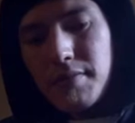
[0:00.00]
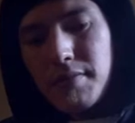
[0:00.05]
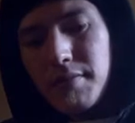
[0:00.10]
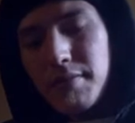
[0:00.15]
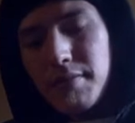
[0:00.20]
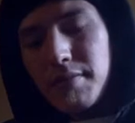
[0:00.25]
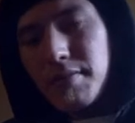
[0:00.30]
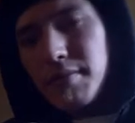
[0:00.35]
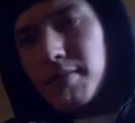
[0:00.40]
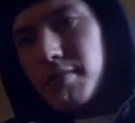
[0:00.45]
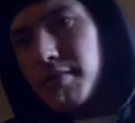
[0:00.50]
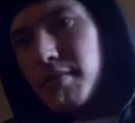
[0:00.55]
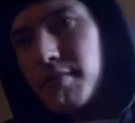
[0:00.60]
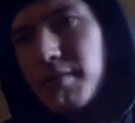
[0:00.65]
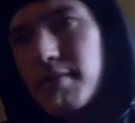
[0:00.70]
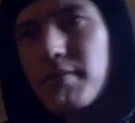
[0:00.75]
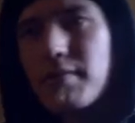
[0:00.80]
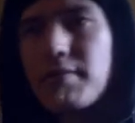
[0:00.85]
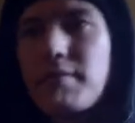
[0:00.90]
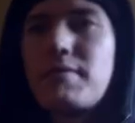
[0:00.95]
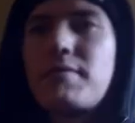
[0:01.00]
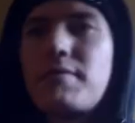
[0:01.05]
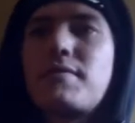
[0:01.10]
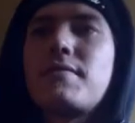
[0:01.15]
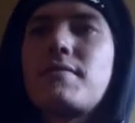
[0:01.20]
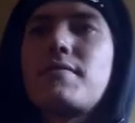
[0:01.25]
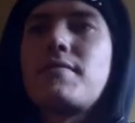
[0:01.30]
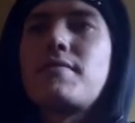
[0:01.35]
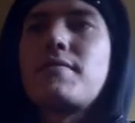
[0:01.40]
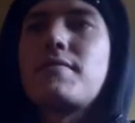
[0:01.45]
you'd give to
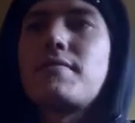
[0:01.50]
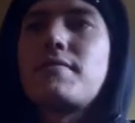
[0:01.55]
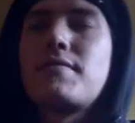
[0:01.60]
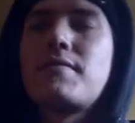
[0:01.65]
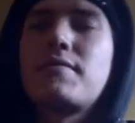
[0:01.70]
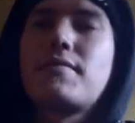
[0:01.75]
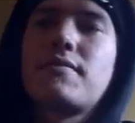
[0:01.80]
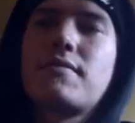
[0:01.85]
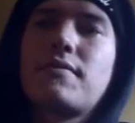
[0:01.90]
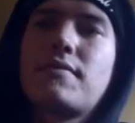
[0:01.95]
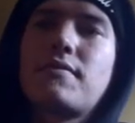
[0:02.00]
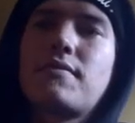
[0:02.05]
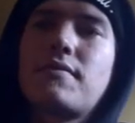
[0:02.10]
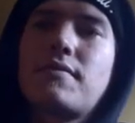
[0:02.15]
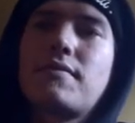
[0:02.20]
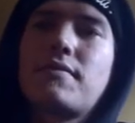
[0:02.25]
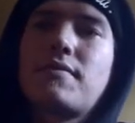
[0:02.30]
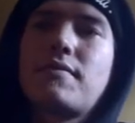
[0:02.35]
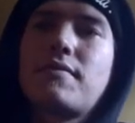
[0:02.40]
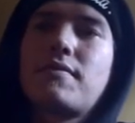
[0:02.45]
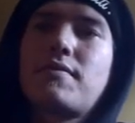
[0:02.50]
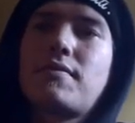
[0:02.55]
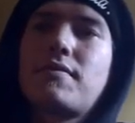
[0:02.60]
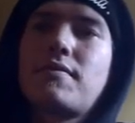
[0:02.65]
upcoming artists,